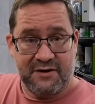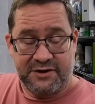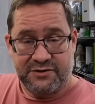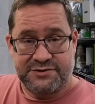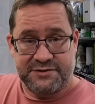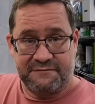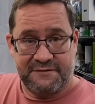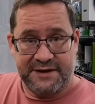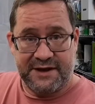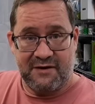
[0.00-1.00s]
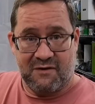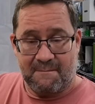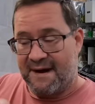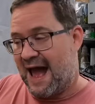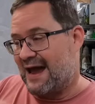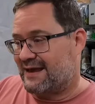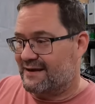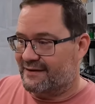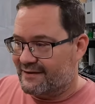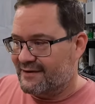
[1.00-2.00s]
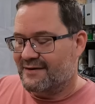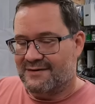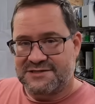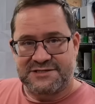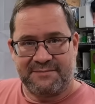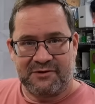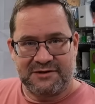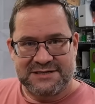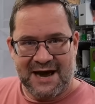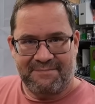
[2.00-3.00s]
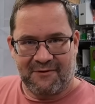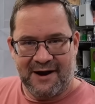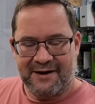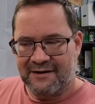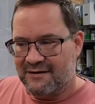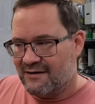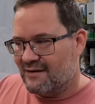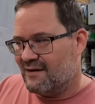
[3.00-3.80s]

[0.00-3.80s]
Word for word: a YouTube video on packing a similar typewriter.